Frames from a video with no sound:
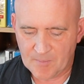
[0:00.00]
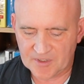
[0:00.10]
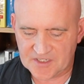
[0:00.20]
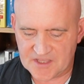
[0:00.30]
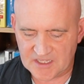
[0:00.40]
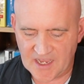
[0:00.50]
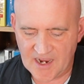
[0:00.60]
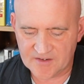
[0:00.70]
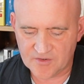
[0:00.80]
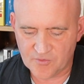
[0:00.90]
But to the
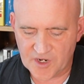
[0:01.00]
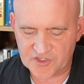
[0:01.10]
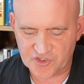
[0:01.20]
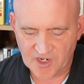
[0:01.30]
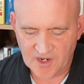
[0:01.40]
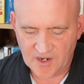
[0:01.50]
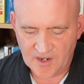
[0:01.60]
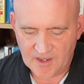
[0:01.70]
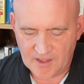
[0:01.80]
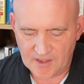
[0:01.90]
land to which
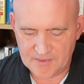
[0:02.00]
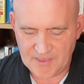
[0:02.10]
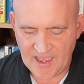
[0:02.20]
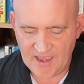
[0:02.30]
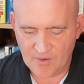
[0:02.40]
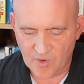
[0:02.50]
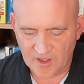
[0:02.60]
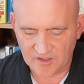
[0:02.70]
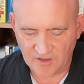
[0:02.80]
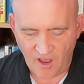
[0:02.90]
they
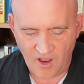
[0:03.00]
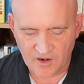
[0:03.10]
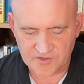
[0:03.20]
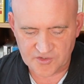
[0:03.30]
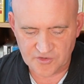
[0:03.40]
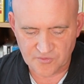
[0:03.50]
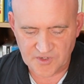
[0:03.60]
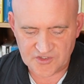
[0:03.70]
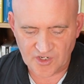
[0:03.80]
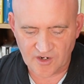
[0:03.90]
will long to
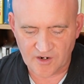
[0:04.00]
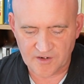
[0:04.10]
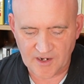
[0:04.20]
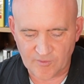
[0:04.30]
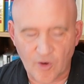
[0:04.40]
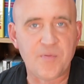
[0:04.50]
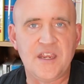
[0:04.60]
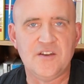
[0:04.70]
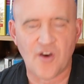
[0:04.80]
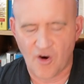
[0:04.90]
return, there will
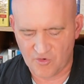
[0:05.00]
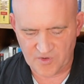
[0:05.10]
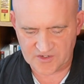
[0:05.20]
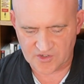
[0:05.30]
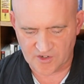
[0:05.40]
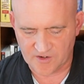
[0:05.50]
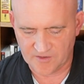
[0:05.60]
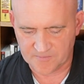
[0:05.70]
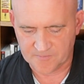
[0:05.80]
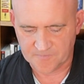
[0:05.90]
be no
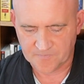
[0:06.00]
return.